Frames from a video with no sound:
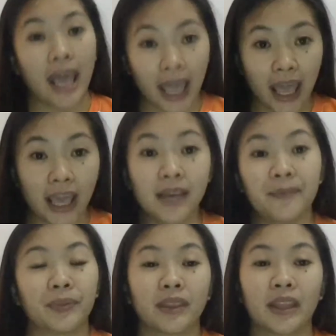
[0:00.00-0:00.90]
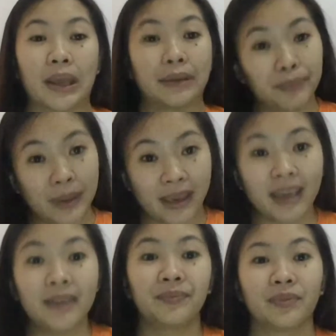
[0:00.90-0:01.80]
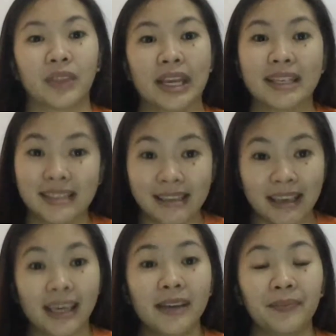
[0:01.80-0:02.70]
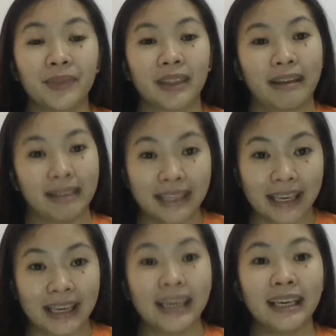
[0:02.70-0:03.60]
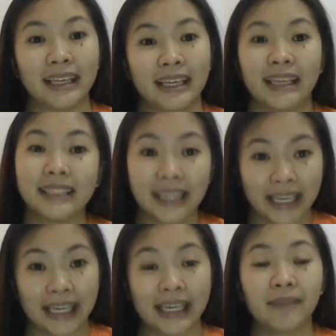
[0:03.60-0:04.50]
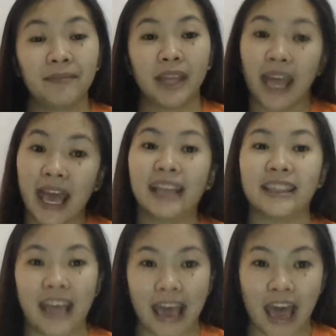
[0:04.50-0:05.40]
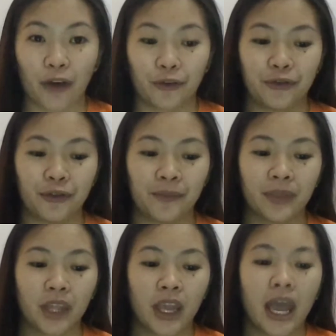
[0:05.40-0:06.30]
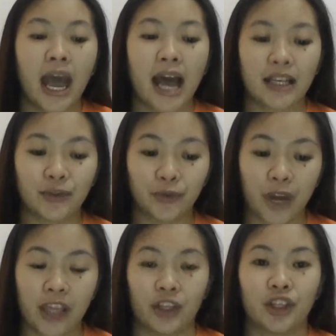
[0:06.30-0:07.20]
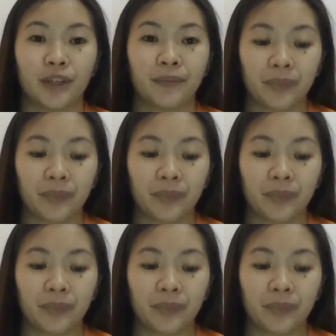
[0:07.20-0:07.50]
A, B, C, D, E, and F as range.